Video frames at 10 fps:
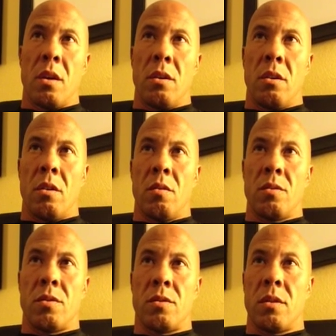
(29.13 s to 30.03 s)
it
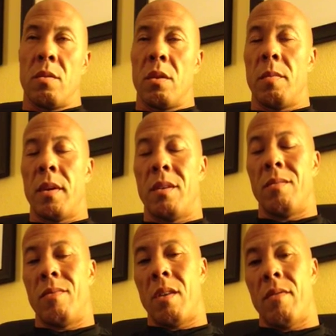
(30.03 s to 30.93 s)
would have
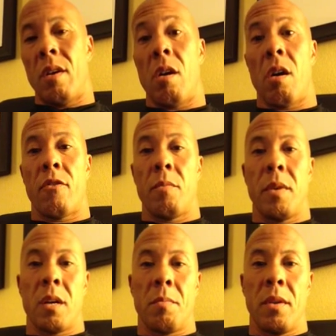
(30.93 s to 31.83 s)
been very, very hard for me
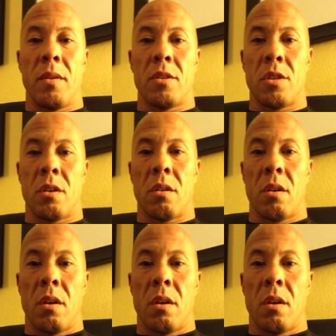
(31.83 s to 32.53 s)
to compete this year.